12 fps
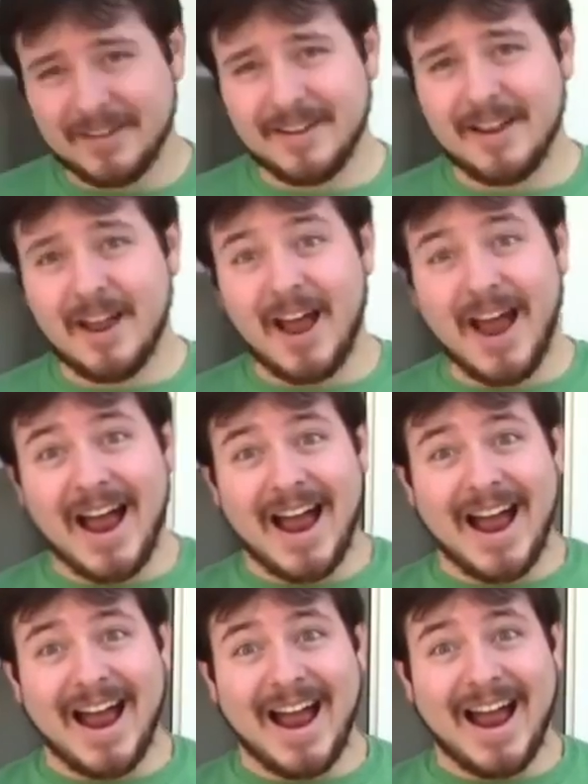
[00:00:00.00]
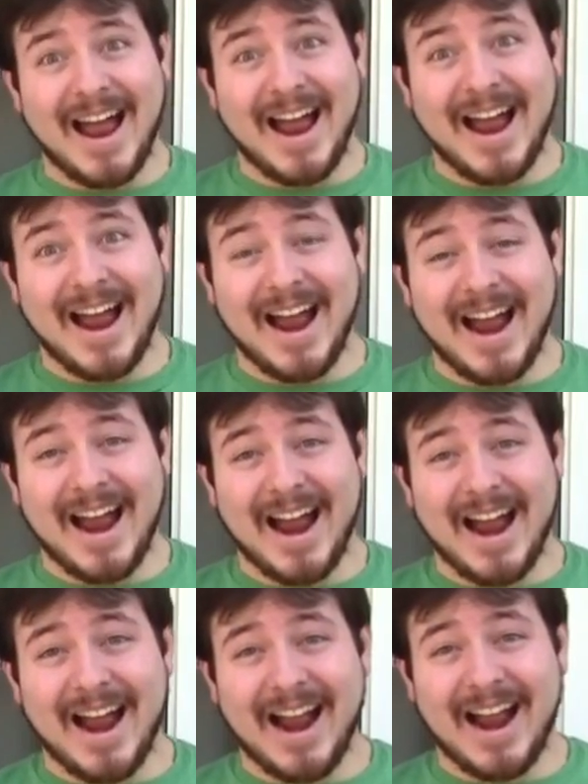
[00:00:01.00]

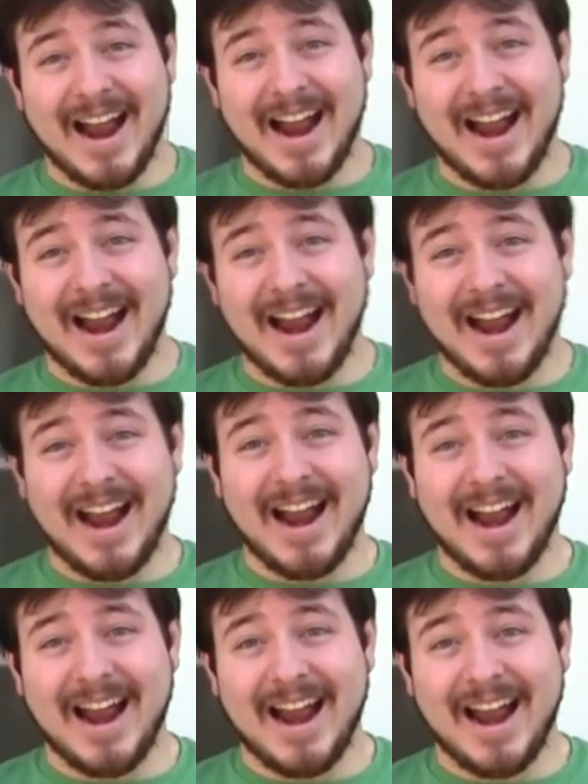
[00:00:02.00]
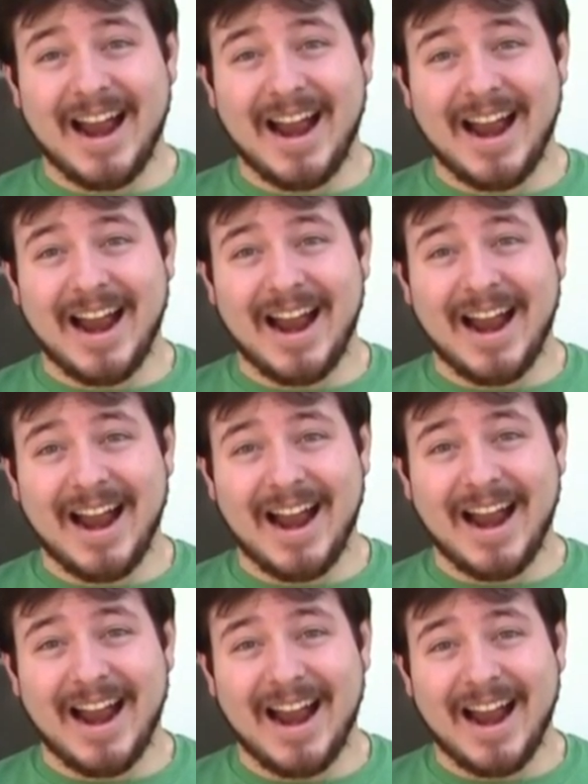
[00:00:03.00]
This person isn't speaking.